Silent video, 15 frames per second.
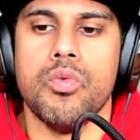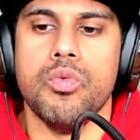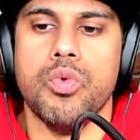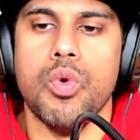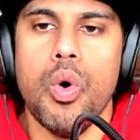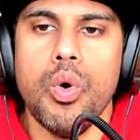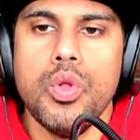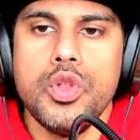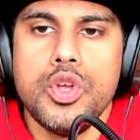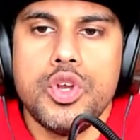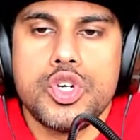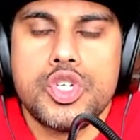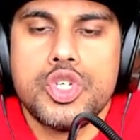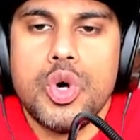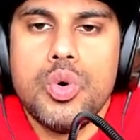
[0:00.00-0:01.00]
roll your
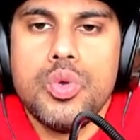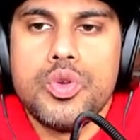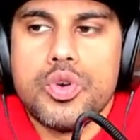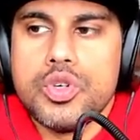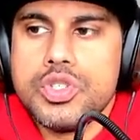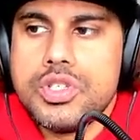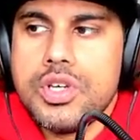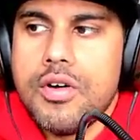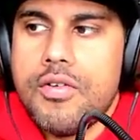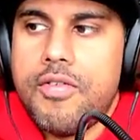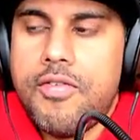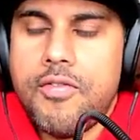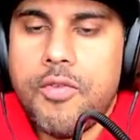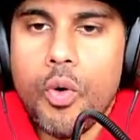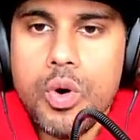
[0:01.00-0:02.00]
shoulders
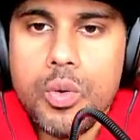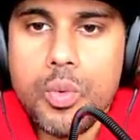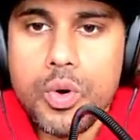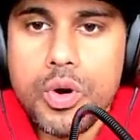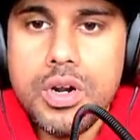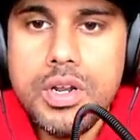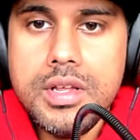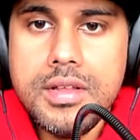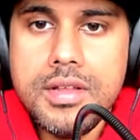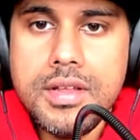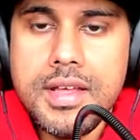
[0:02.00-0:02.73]
forward